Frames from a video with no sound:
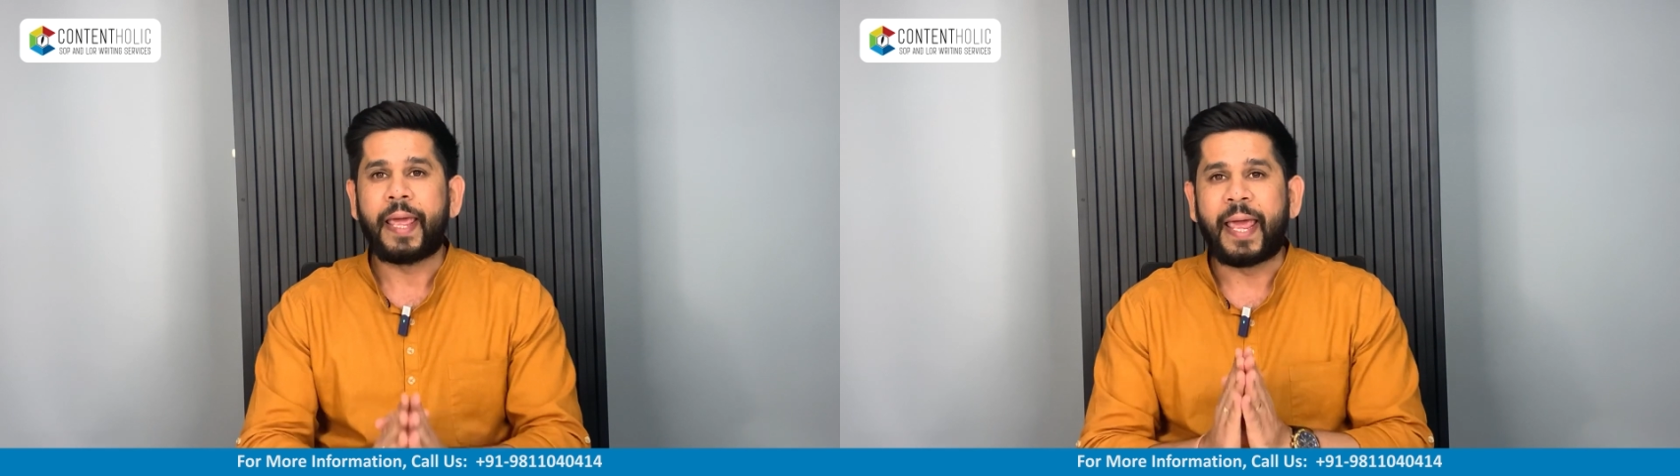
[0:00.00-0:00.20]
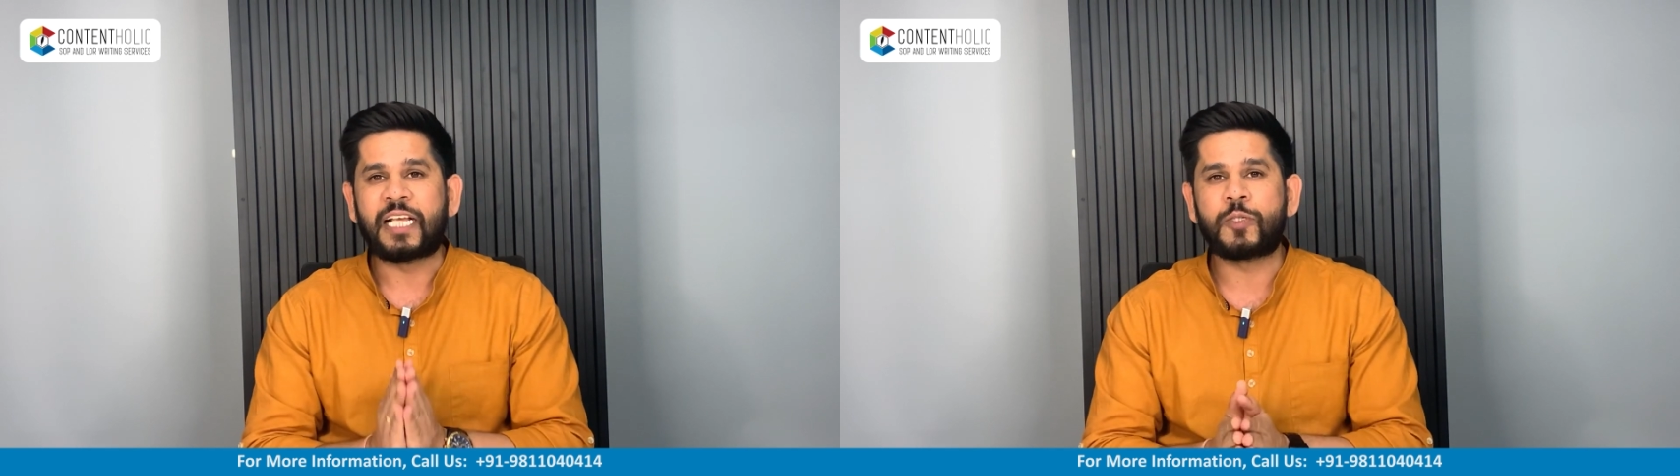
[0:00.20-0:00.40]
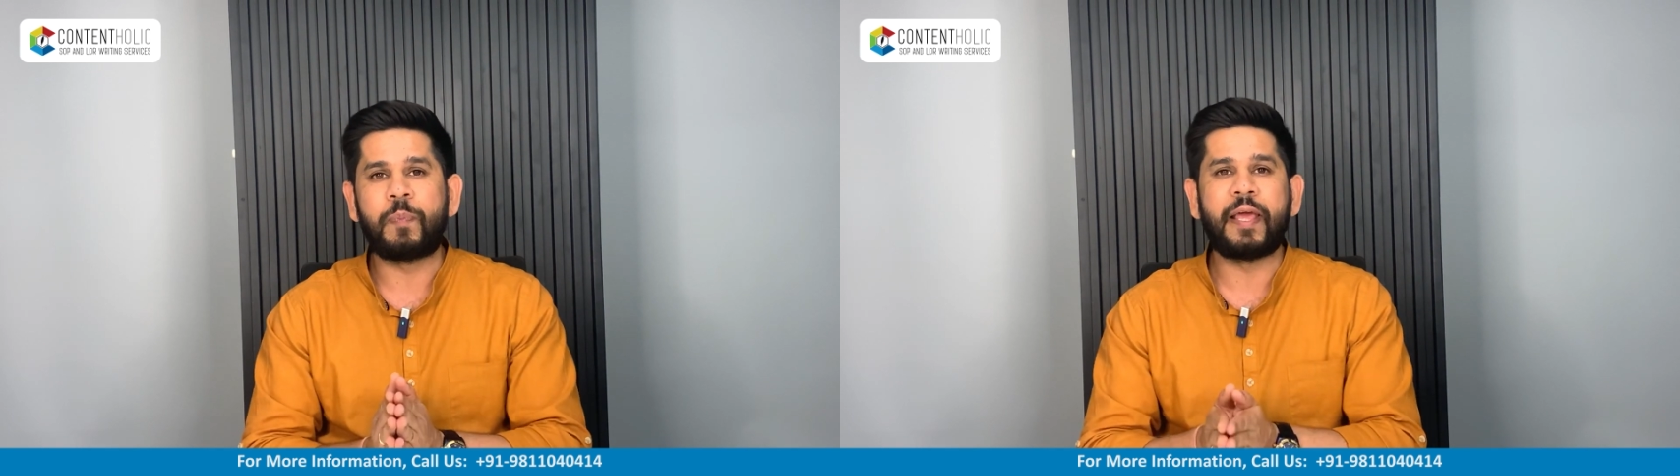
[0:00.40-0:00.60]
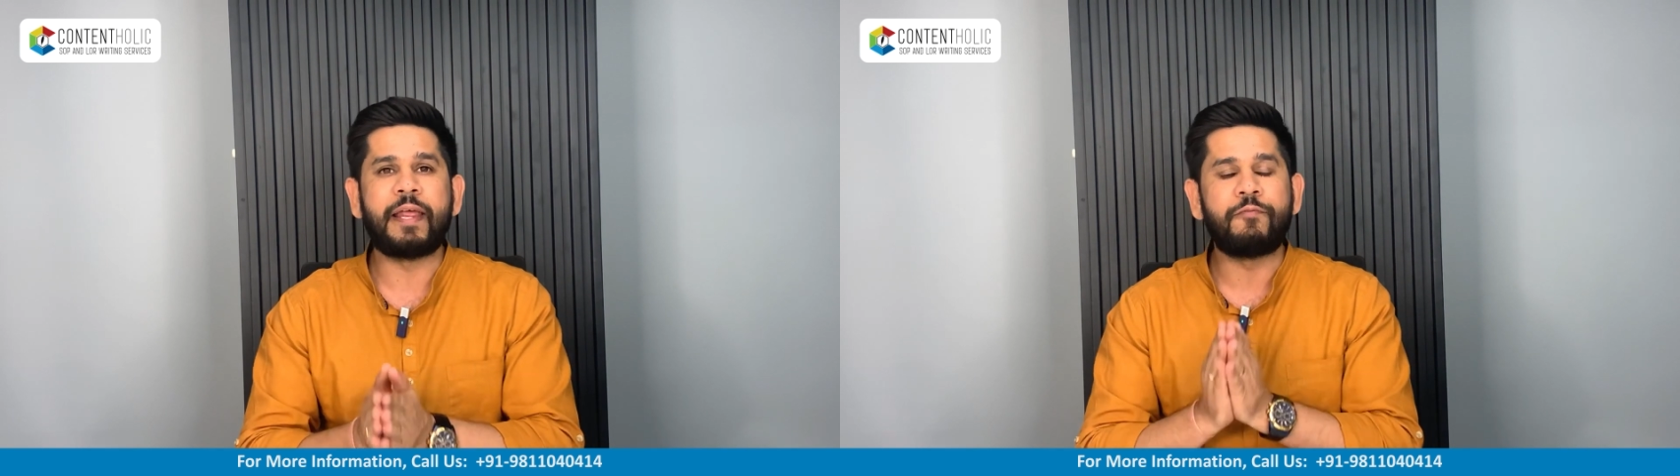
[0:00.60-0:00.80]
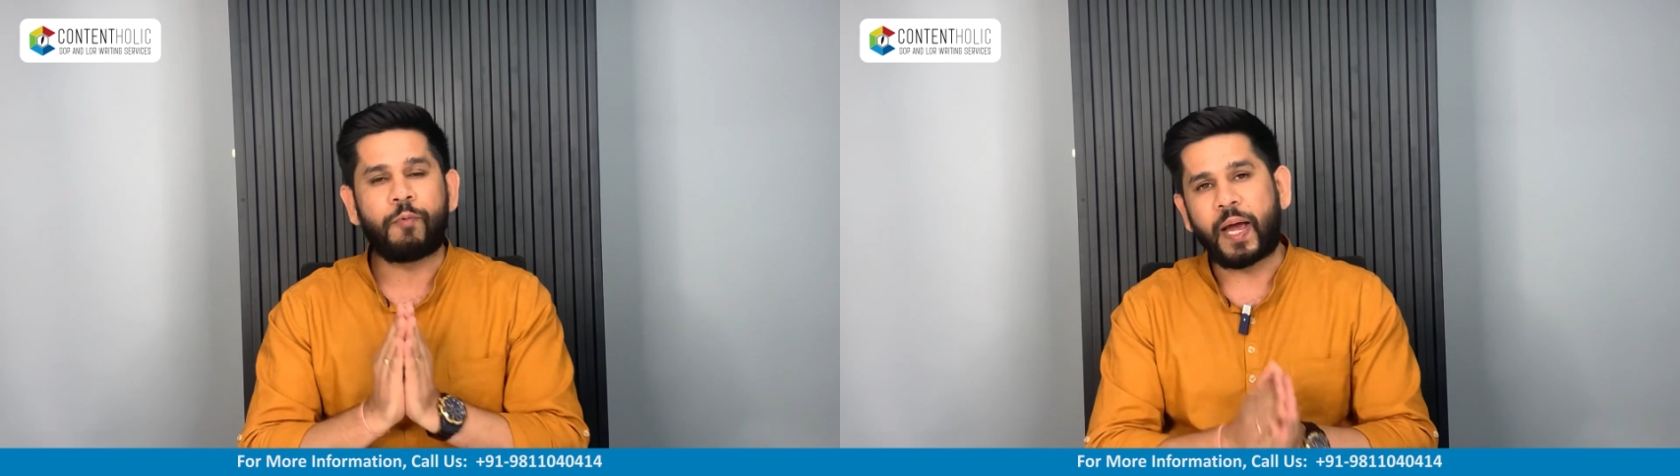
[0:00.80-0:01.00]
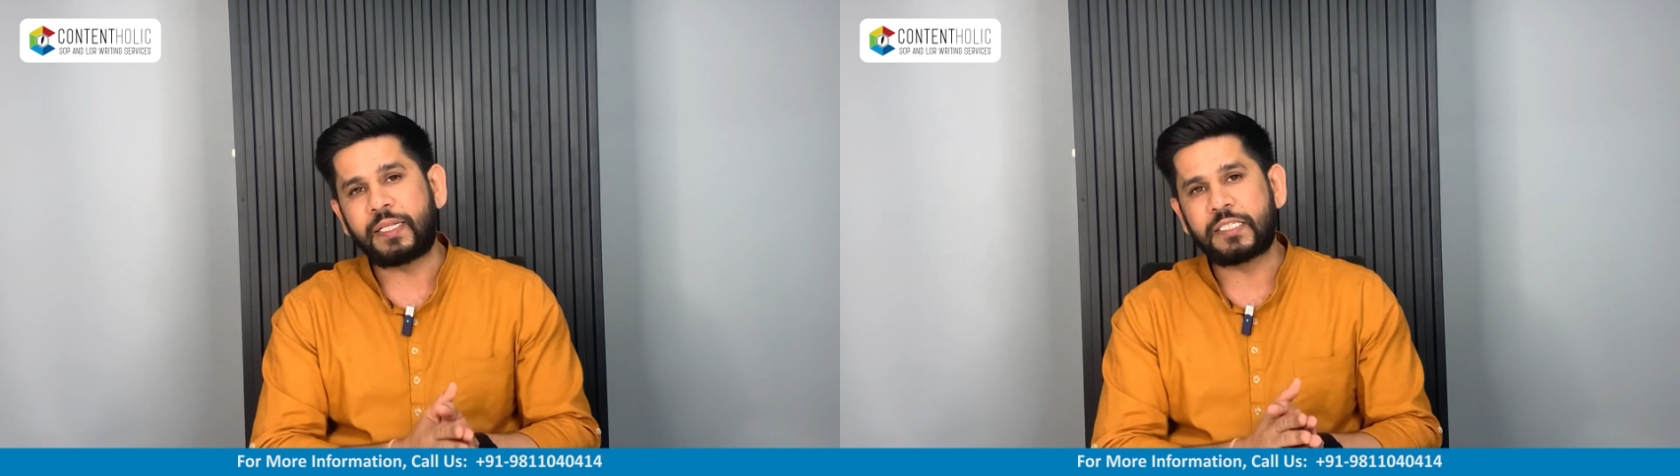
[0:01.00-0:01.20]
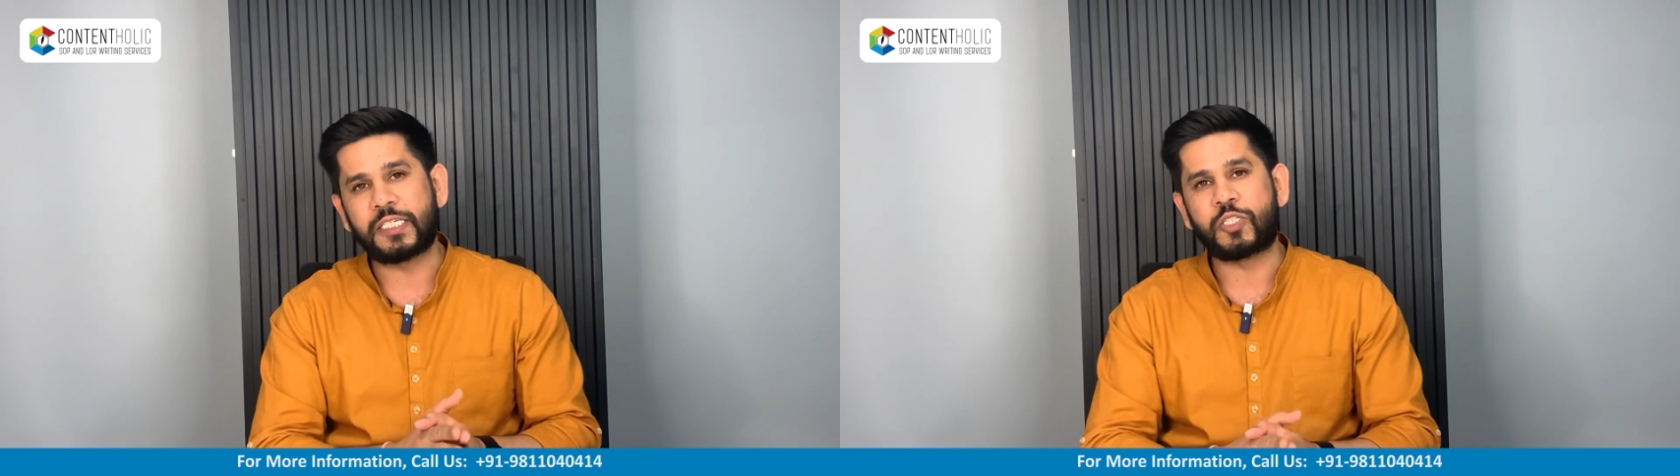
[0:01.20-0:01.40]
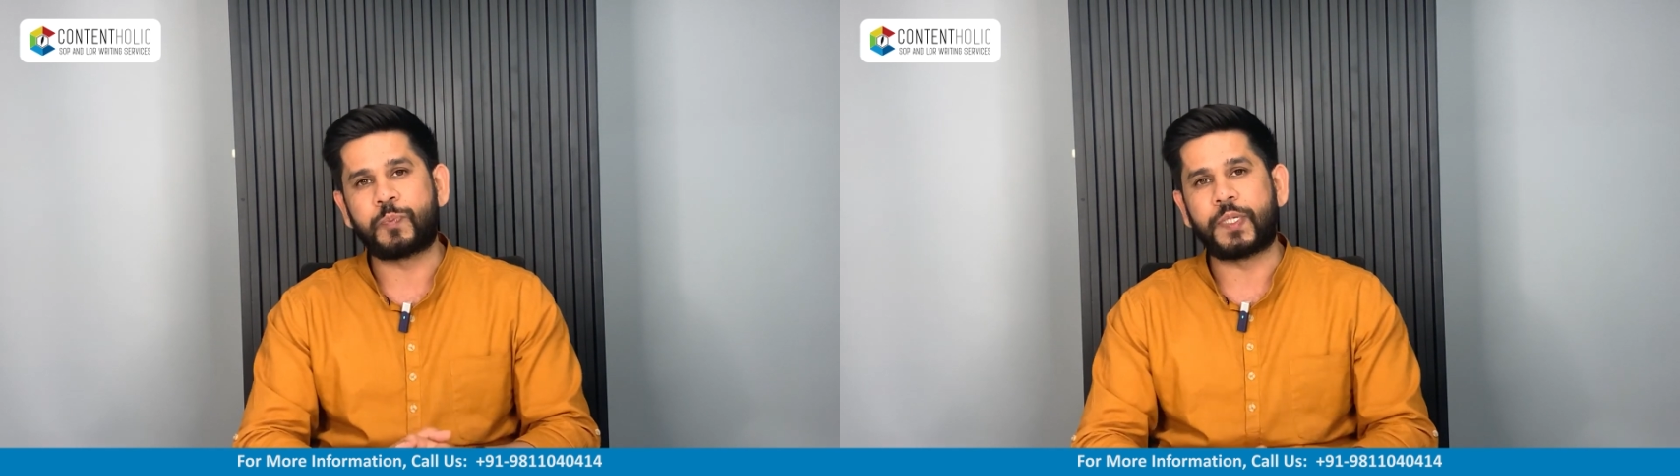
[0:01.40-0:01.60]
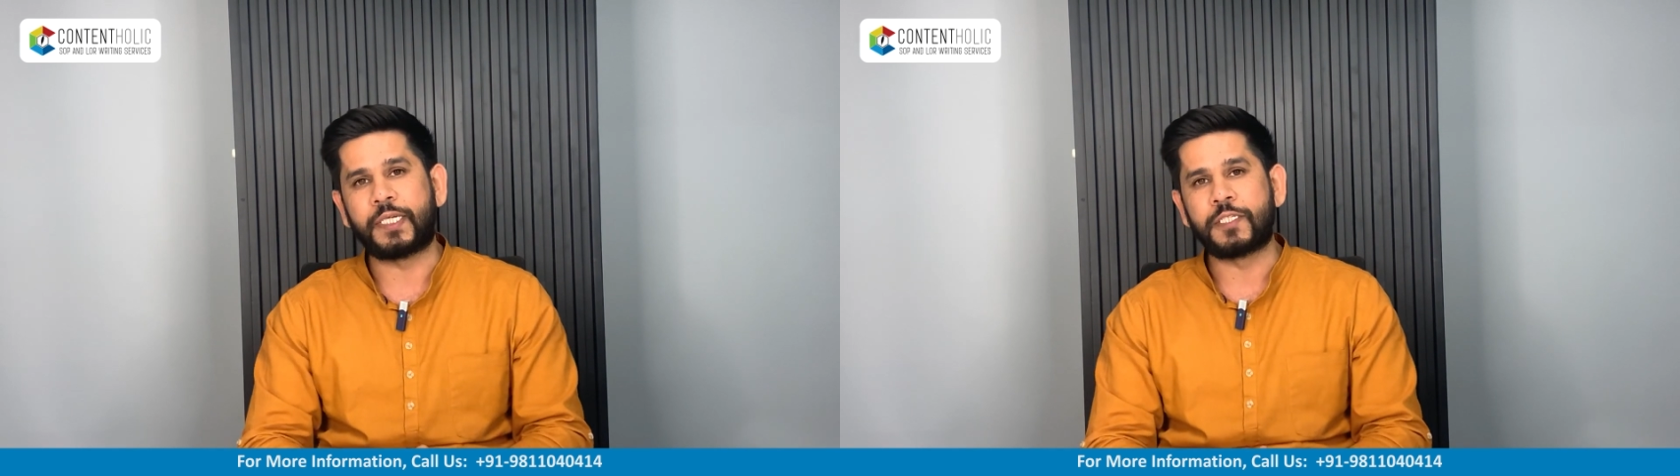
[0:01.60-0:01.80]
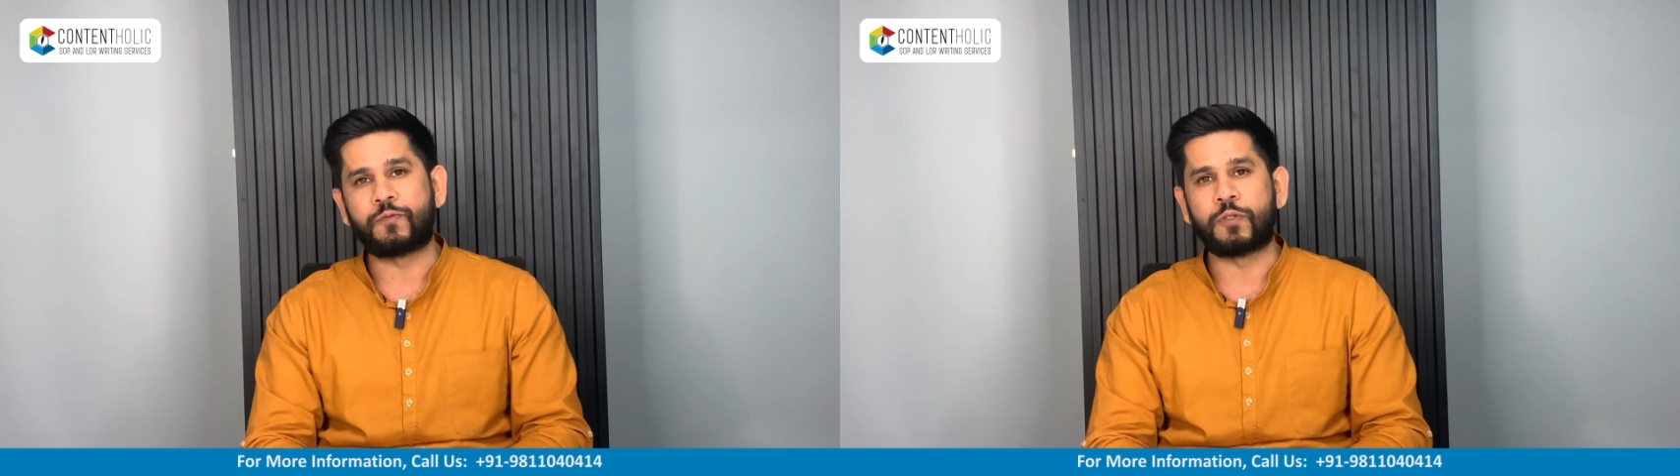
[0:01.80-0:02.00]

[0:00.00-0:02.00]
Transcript: explain why this experience